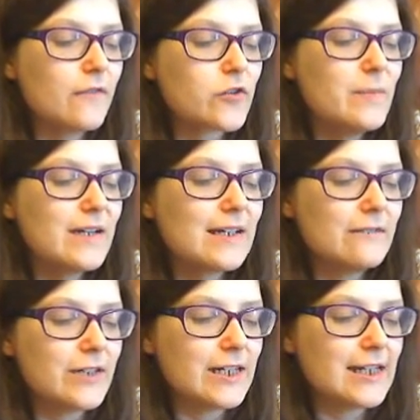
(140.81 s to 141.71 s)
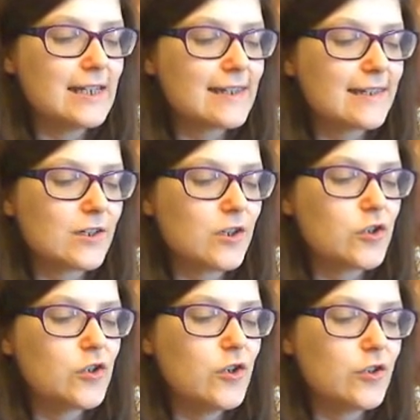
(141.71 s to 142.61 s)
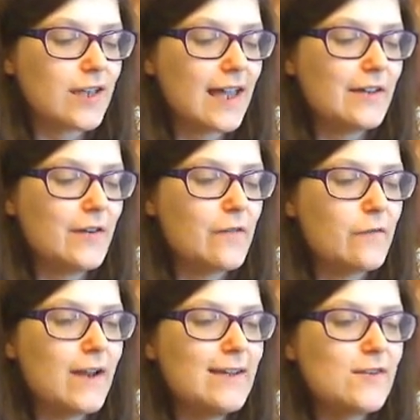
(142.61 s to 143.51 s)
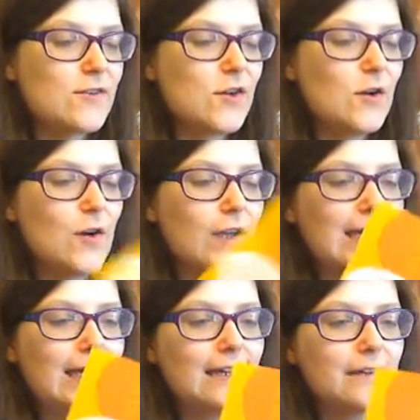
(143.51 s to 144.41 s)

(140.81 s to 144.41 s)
some activities that are sure to get your friends talking.